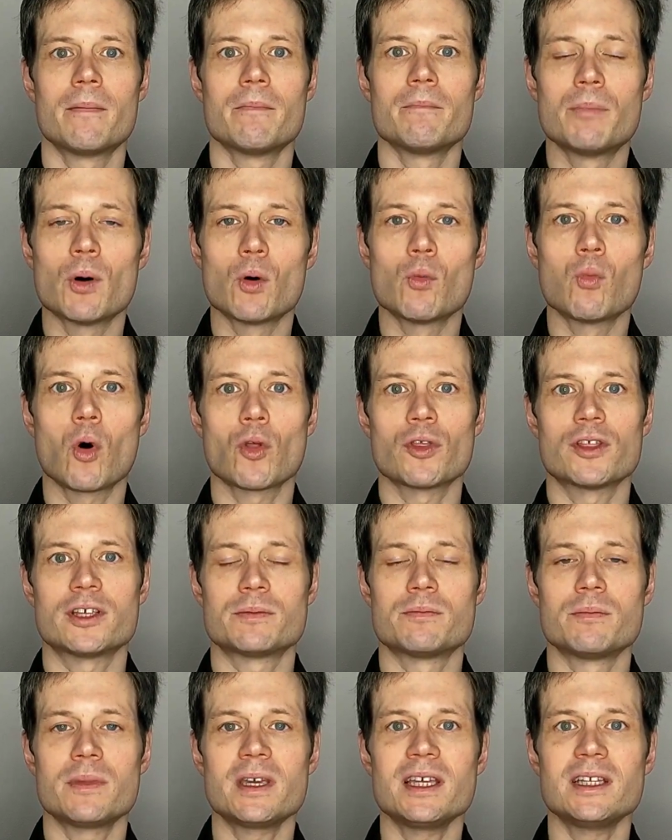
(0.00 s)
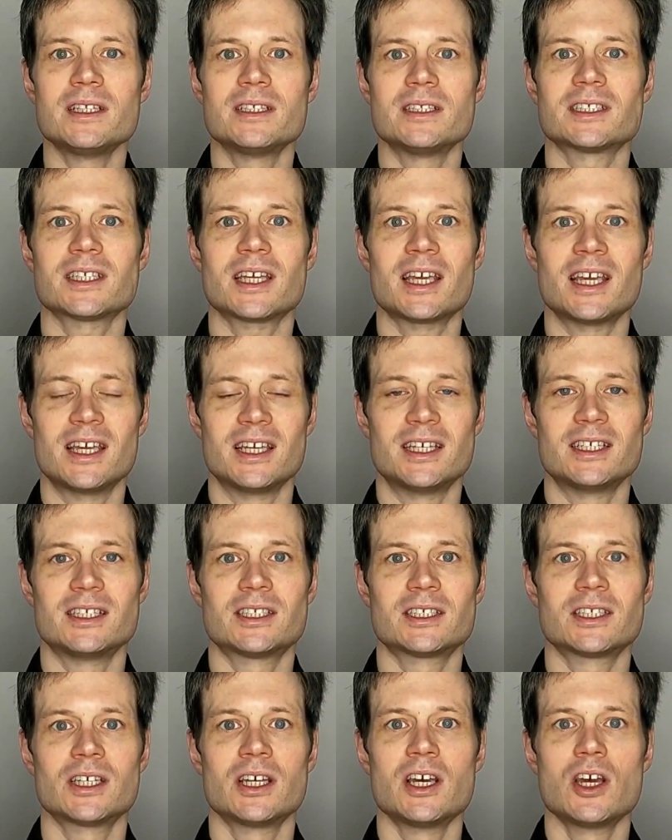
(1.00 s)
But what this means
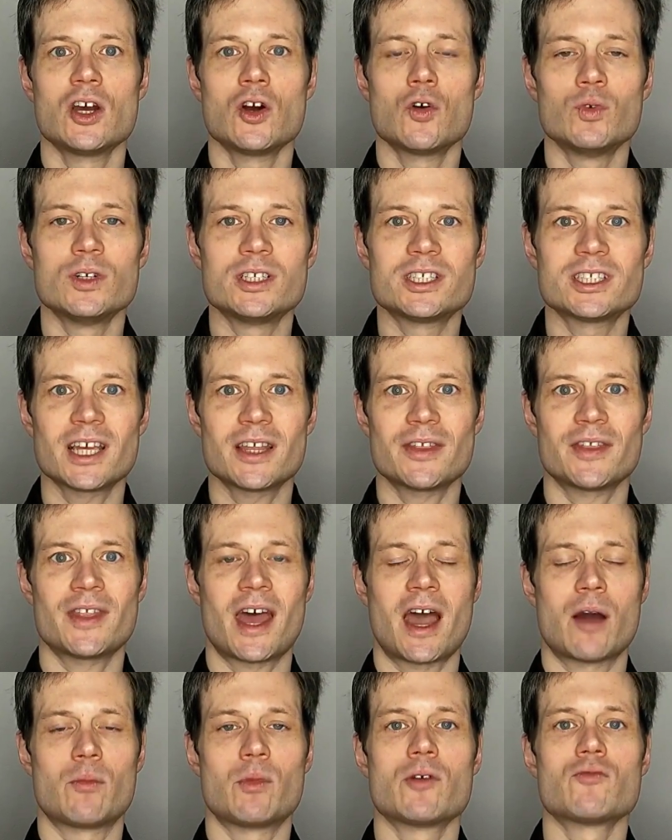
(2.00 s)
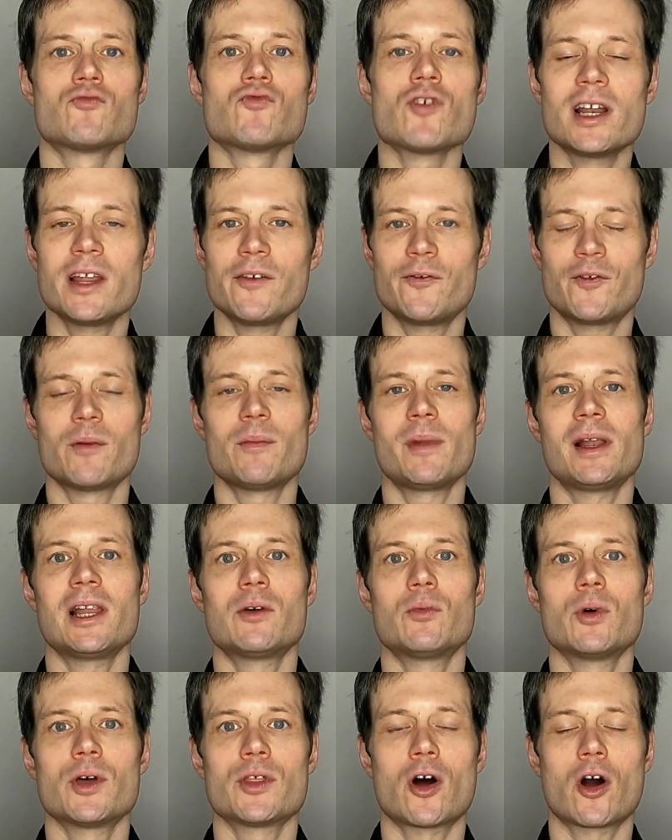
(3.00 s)
is we sit there, we're really
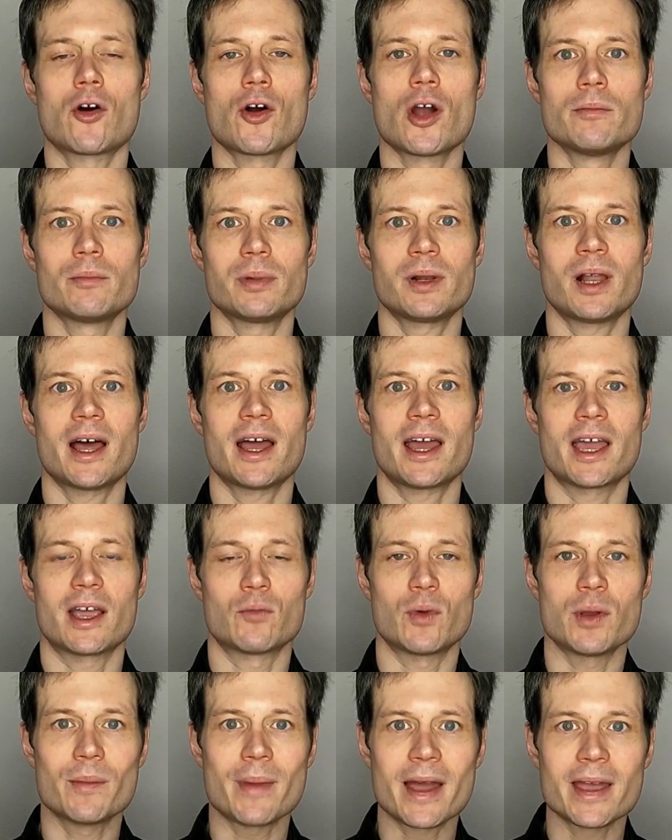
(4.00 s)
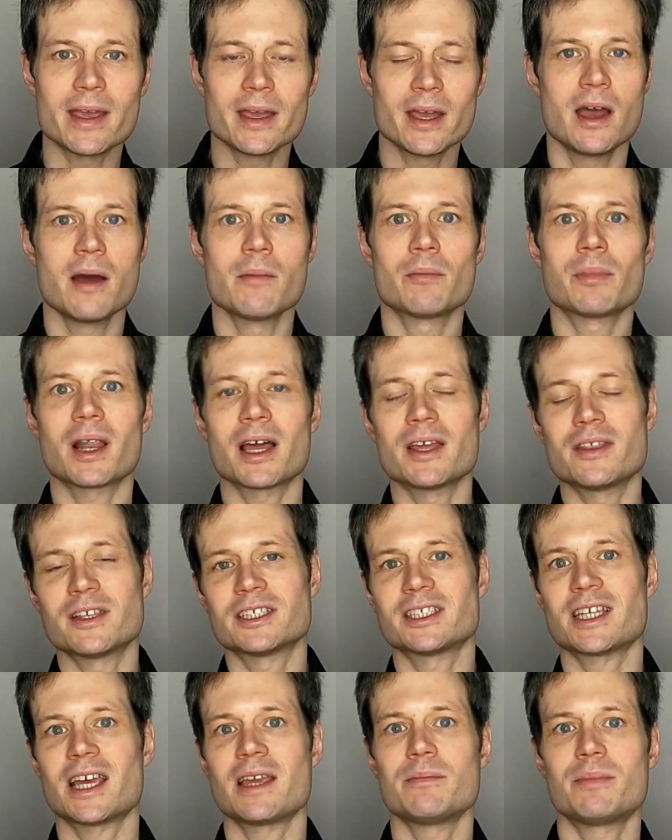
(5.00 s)
familiar with our own playing. We may play the
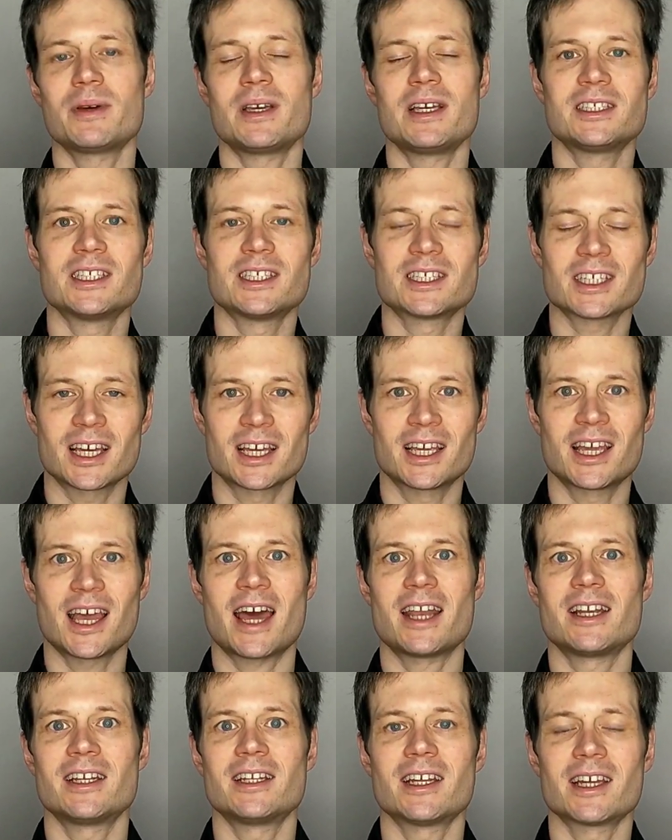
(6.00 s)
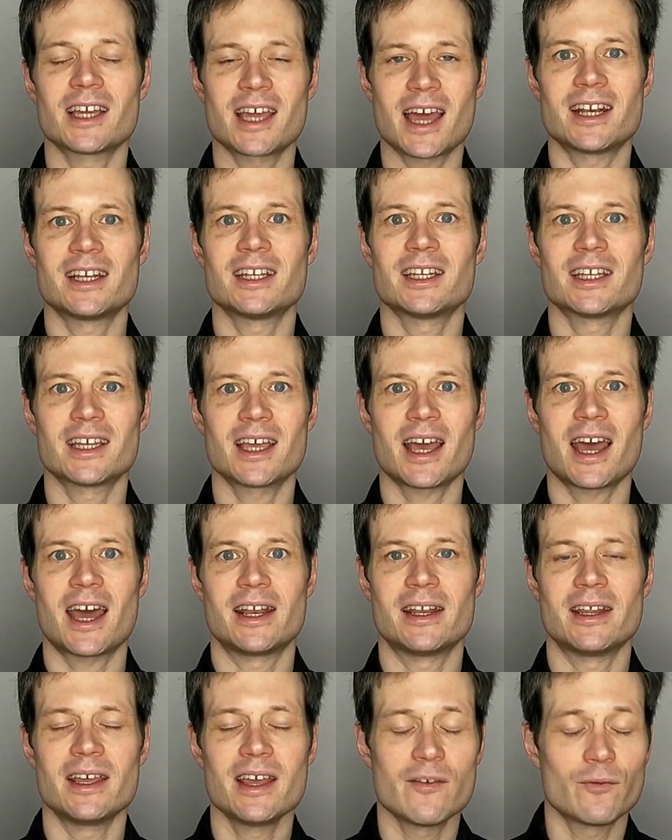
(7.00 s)
same pieces again and again and
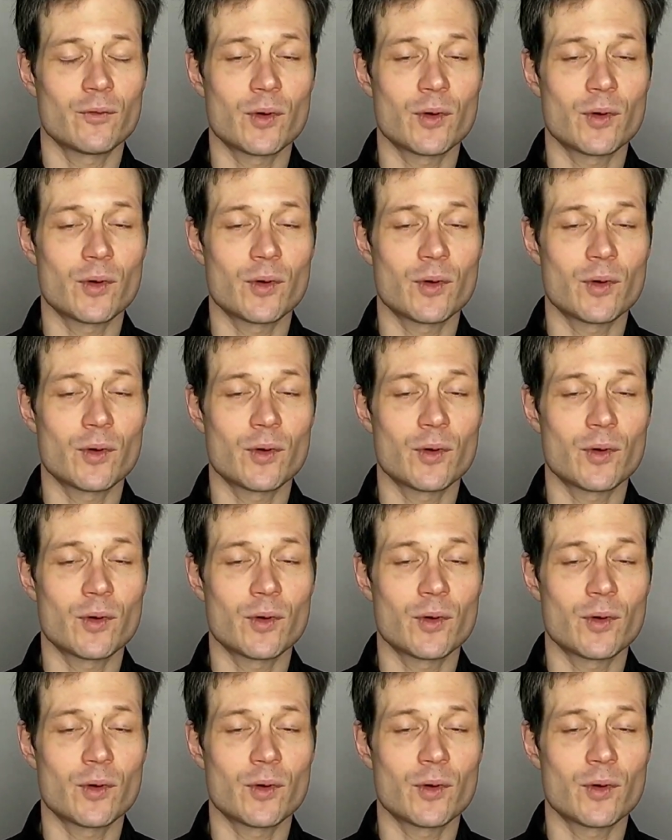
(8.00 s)
again.